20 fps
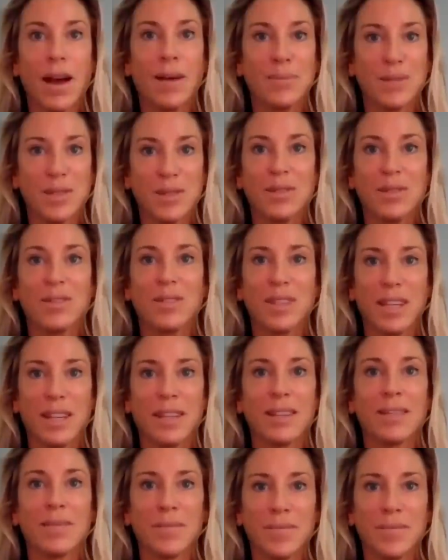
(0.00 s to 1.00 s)

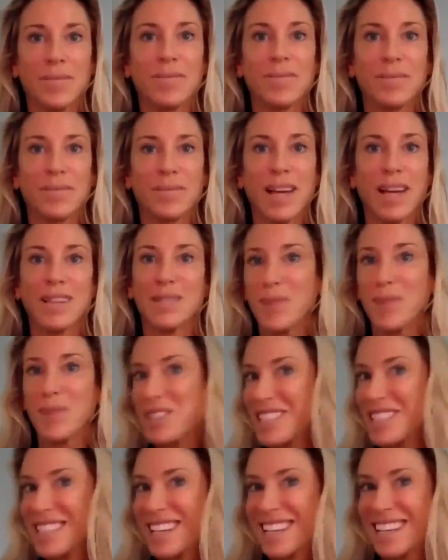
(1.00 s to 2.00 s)
Absolutely. As
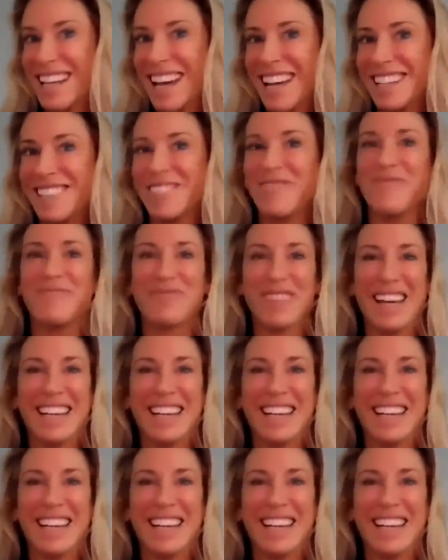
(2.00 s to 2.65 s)
much as I can.